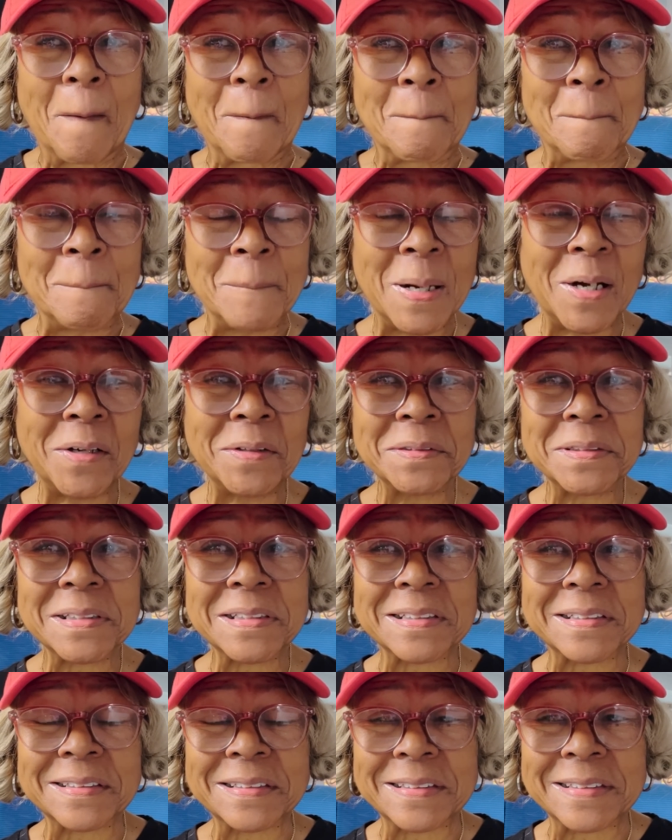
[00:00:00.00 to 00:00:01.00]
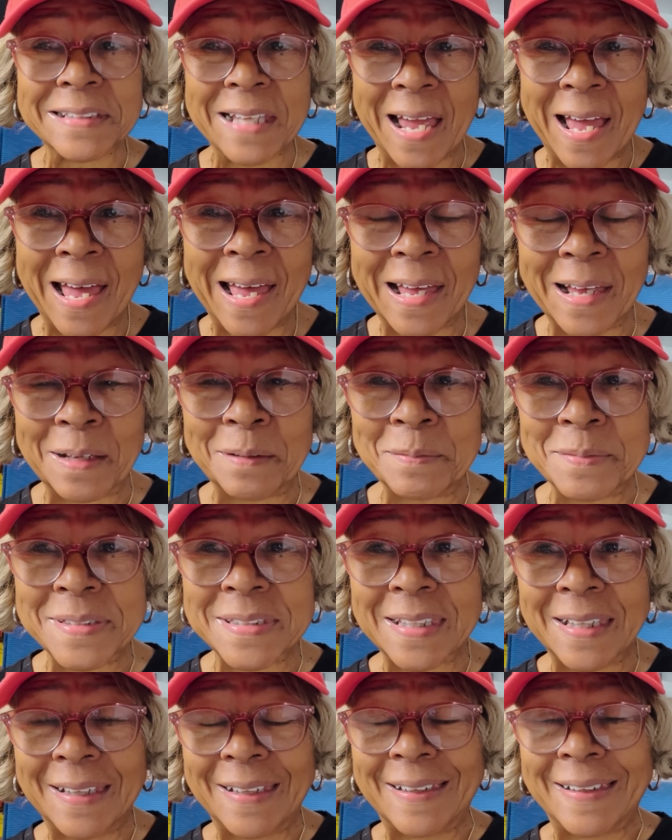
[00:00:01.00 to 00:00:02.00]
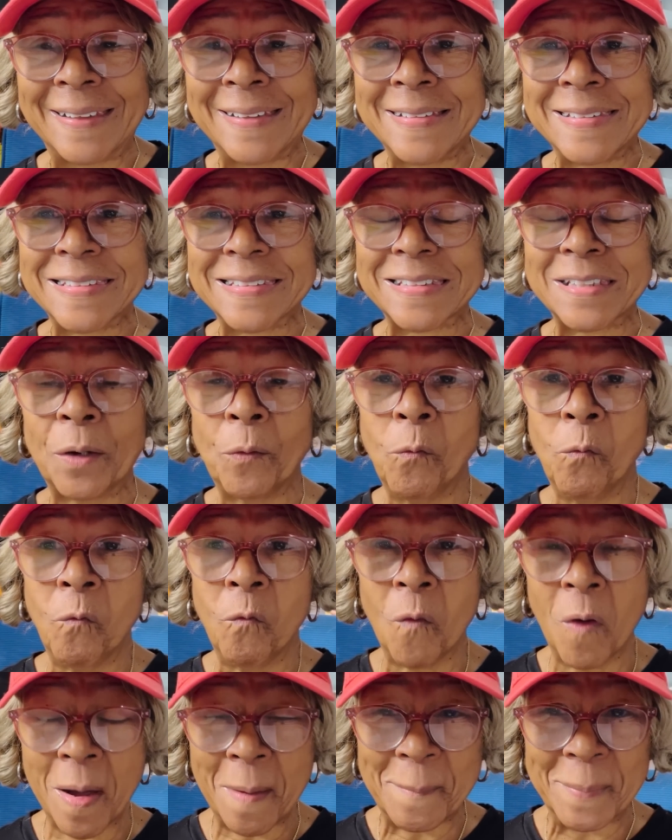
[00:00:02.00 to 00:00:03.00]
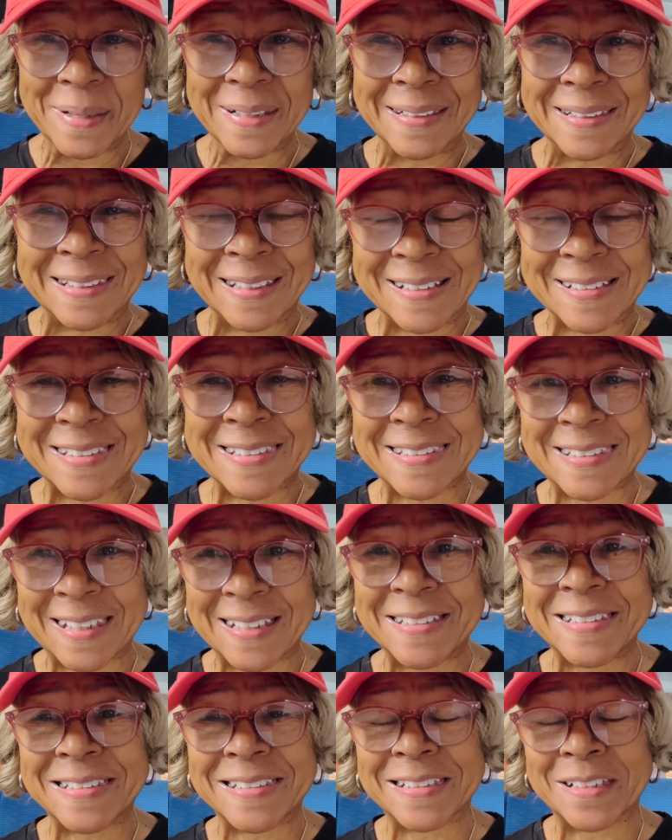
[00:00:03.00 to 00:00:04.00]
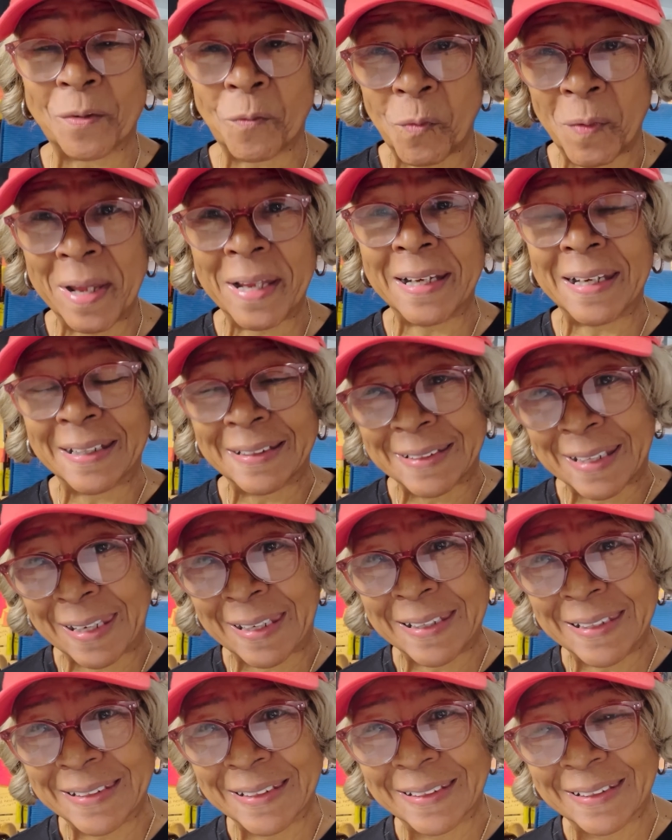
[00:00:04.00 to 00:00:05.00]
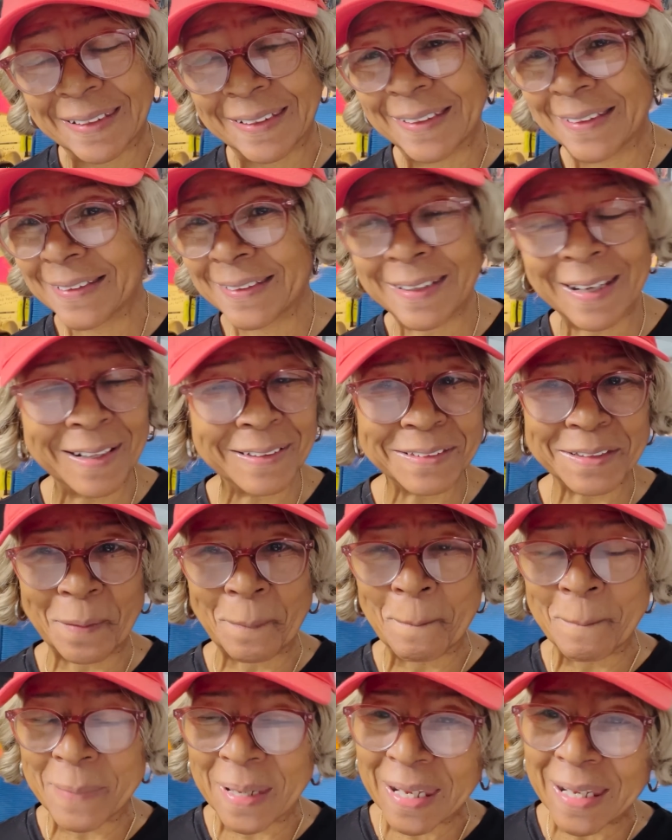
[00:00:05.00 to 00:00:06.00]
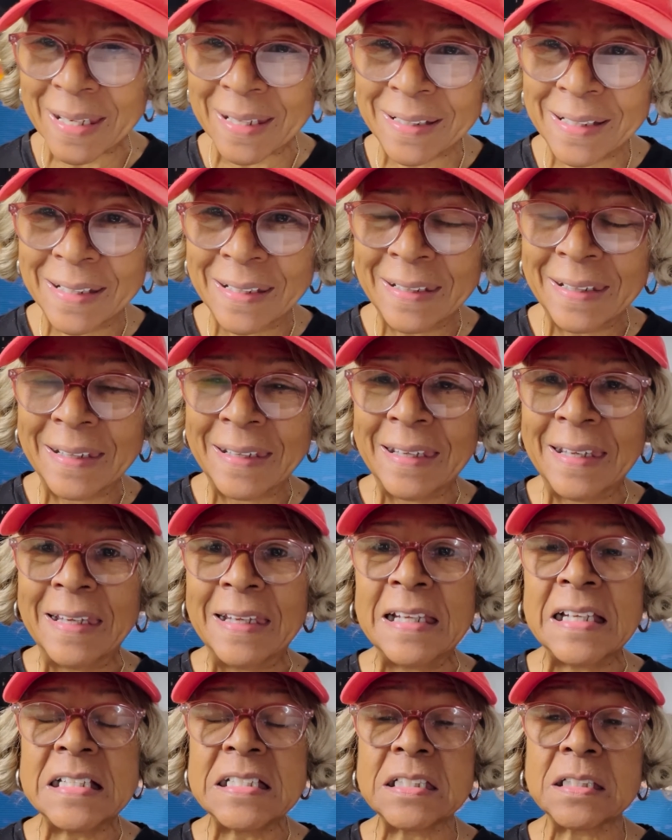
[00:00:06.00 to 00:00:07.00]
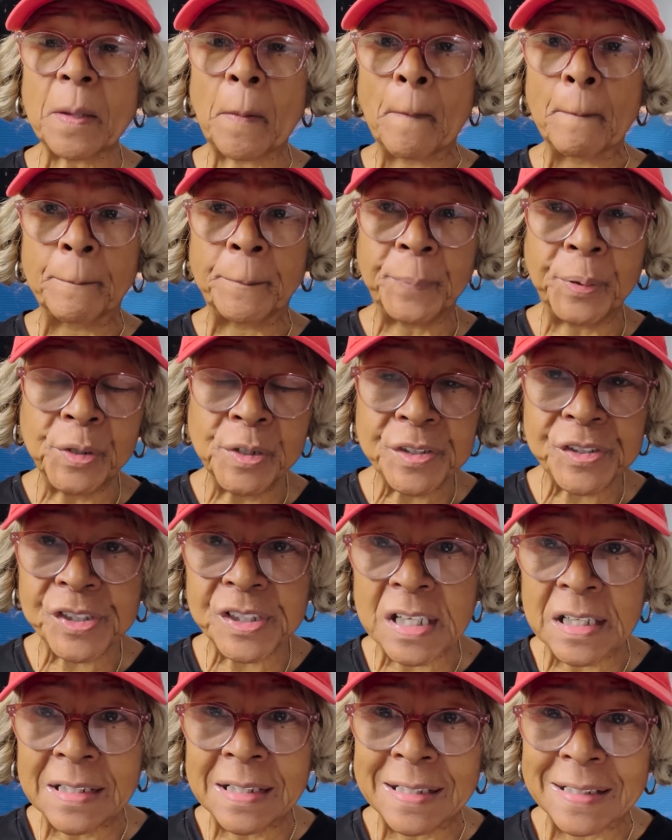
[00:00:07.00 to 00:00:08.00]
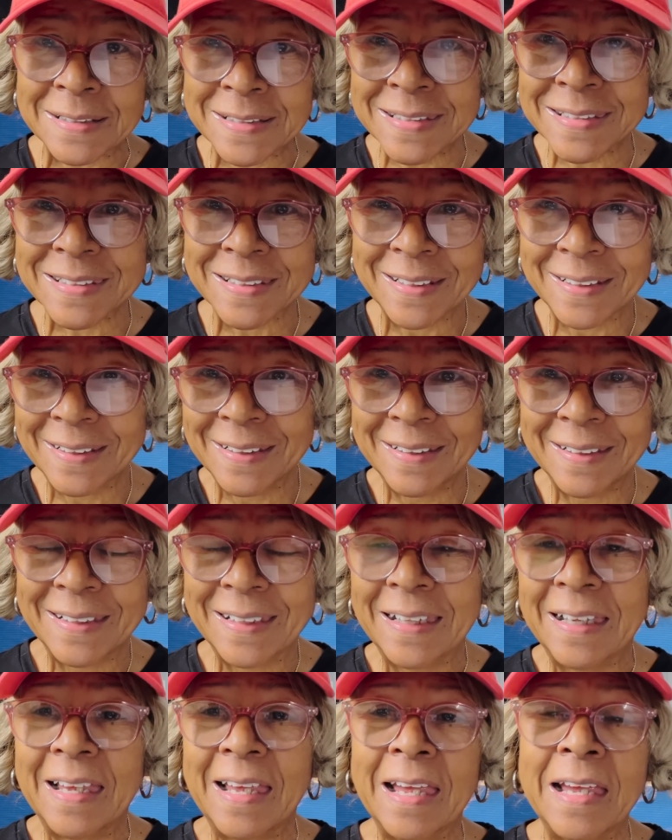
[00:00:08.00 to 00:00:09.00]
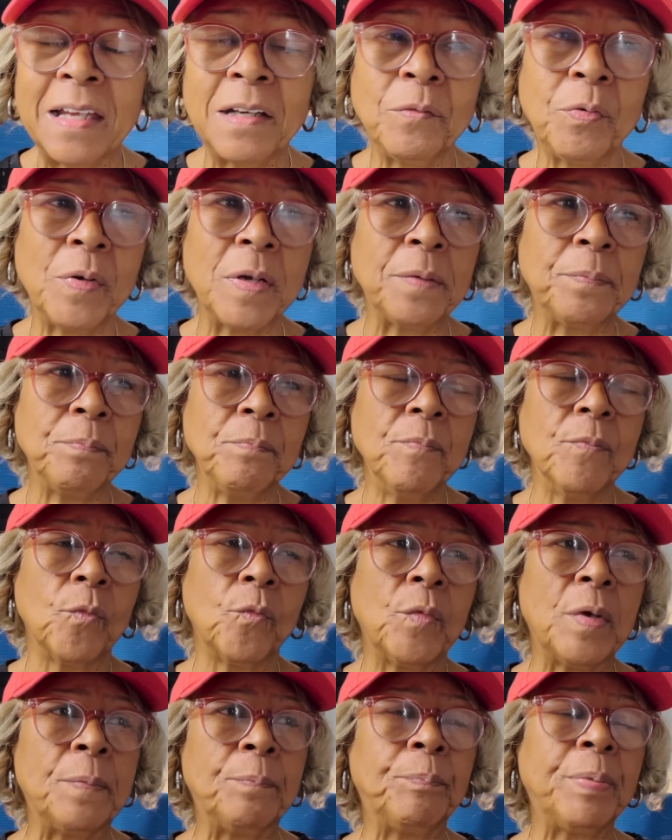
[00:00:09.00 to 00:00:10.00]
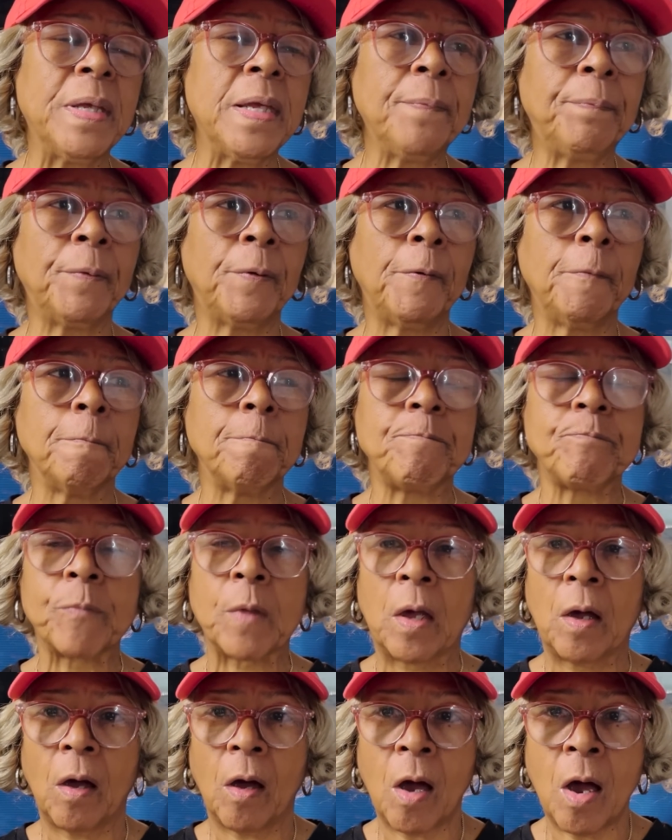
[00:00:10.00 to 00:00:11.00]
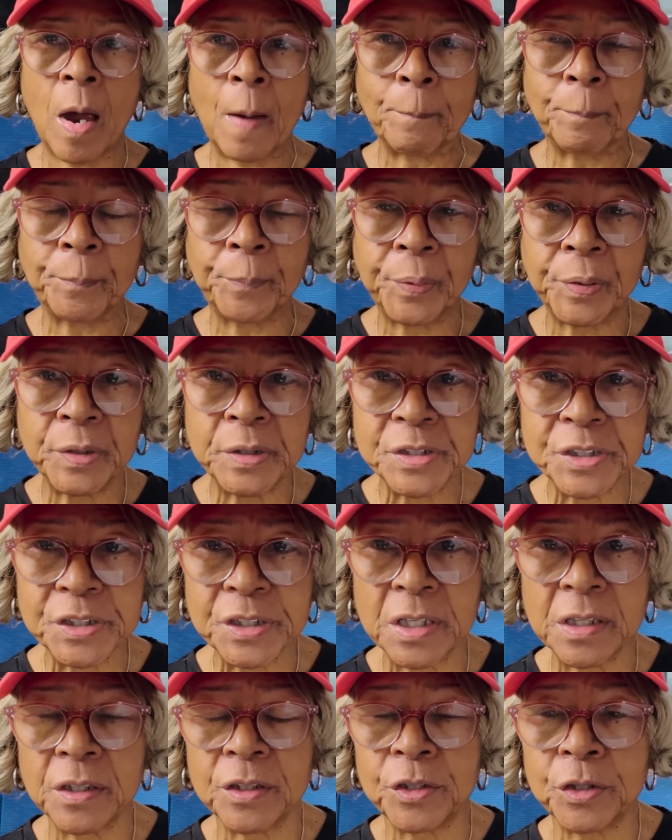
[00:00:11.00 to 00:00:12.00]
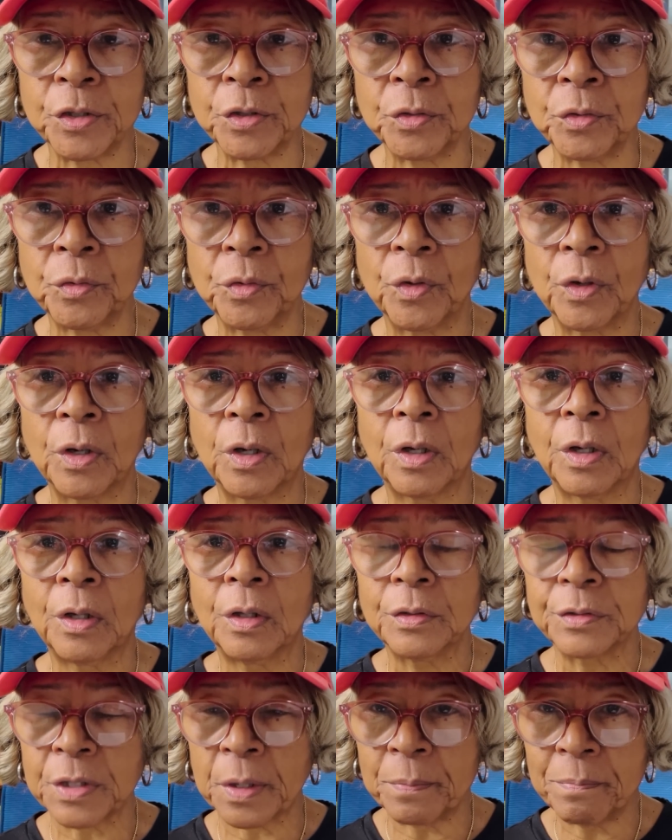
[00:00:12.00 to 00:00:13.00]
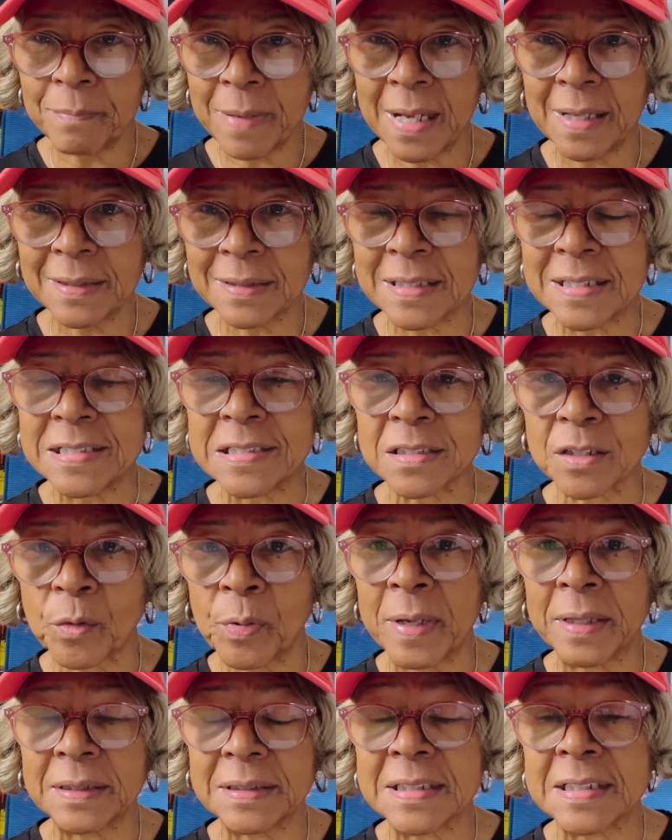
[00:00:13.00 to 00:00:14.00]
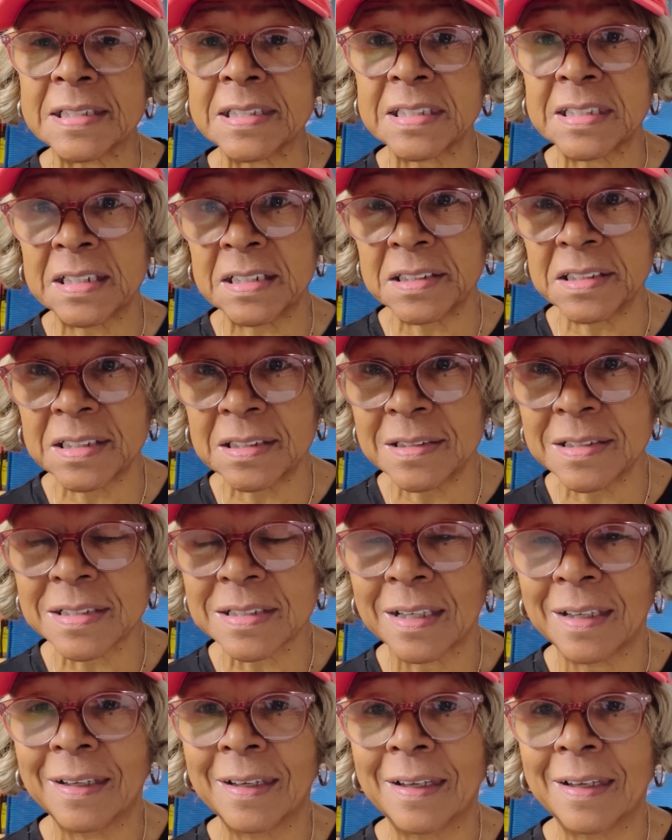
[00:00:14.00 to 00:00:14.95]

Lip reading: most times it's the woman that sets the wedding date, not the man. He's pushing this. And when people are pushing you to make these quick decisions,